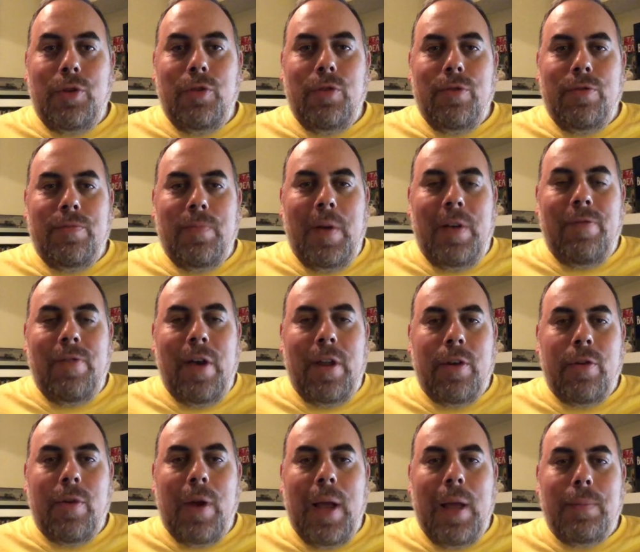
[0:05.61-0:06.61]
two of my
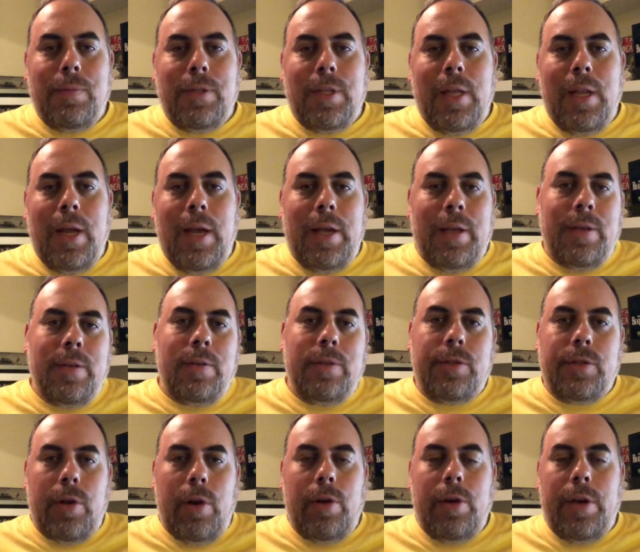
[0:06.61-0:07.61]
vinyl grabs that I
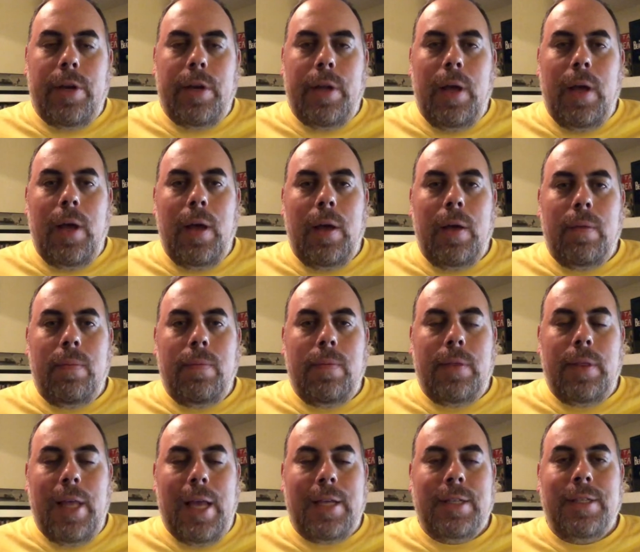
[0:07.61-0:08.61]
started
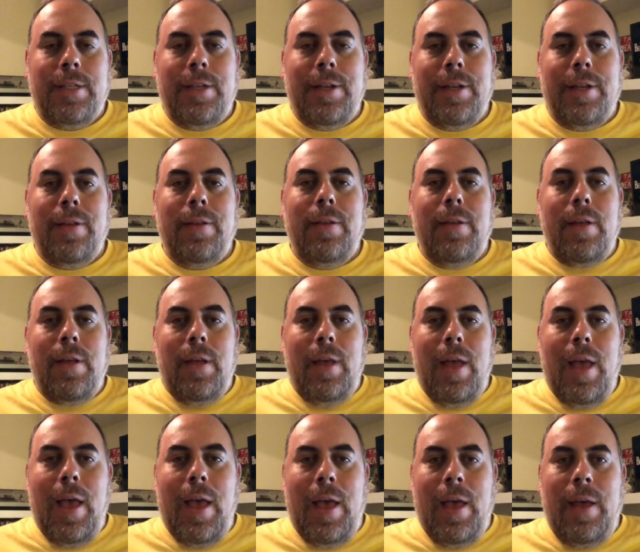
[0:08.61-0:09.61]
last night,
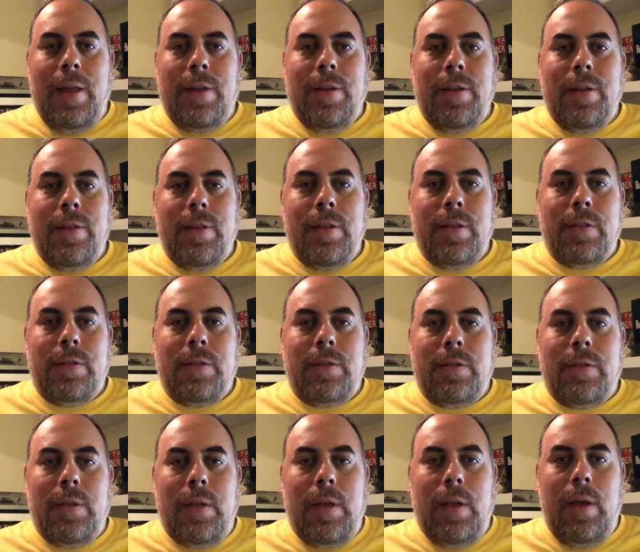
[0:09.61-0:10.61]
and
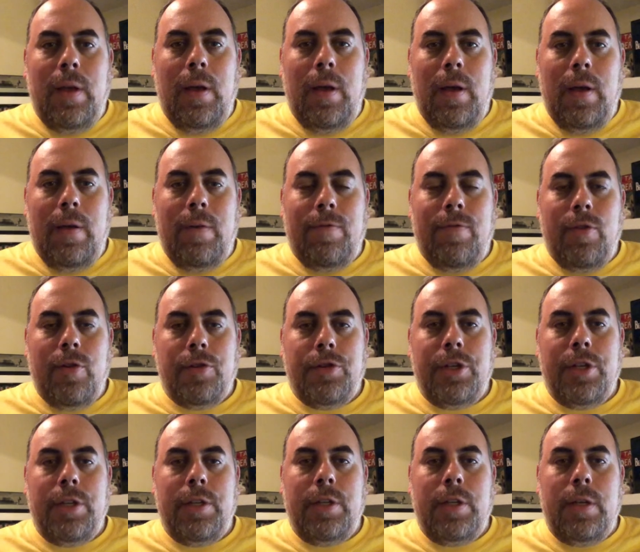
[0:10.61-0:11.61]
this
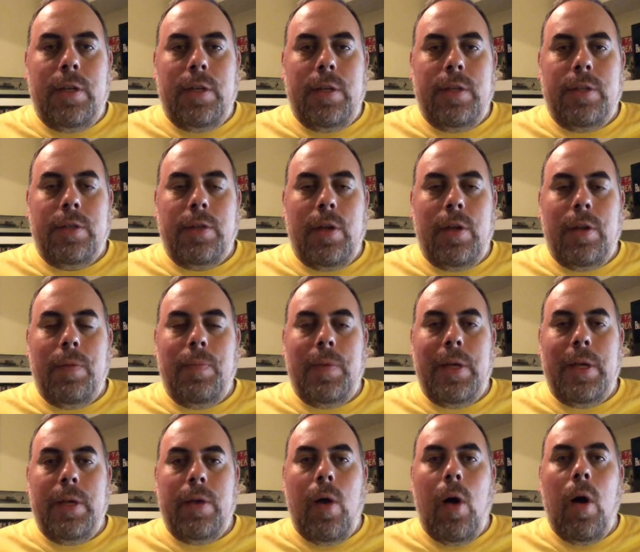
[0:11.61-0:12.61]
version is going to
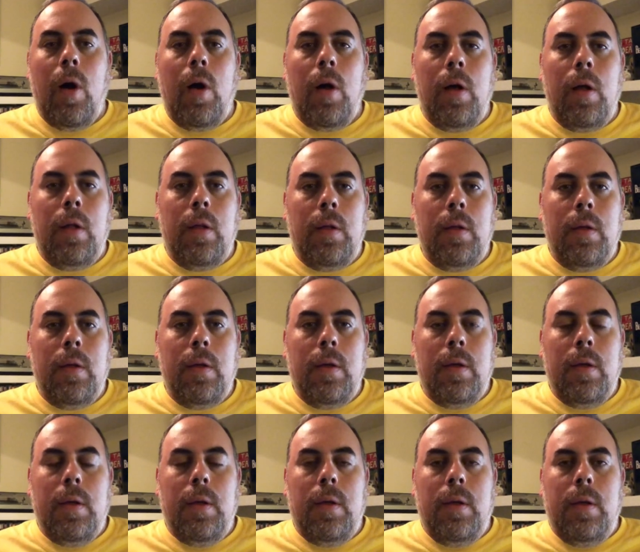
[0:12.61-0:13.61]
be all
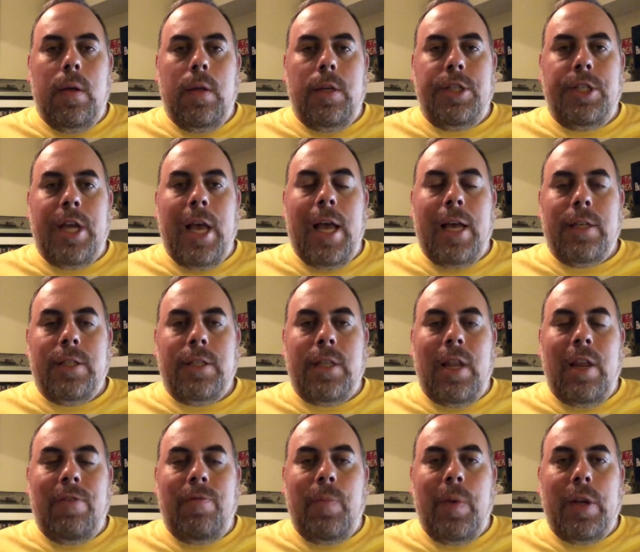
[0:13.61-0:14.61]
jazz
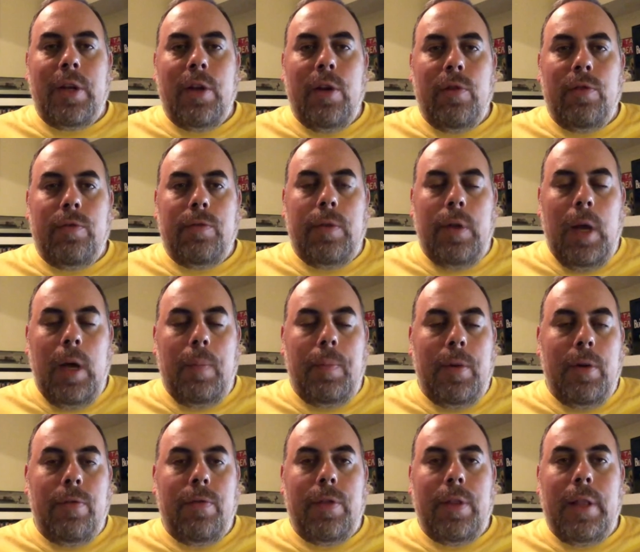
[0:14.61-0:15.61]
that I've picked up
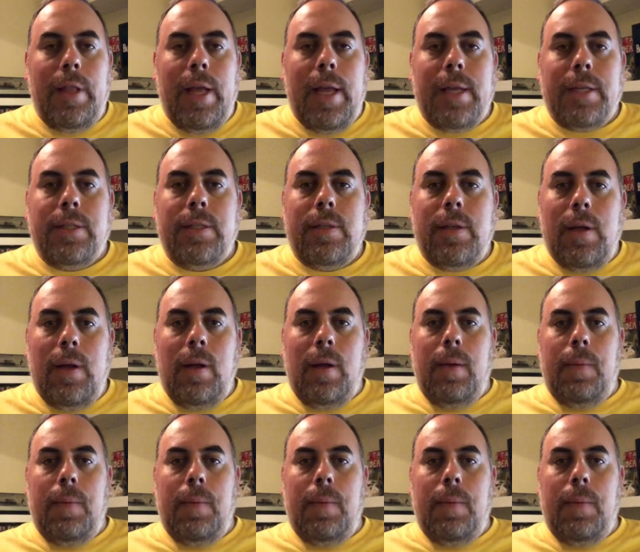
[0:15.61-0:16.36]
over the last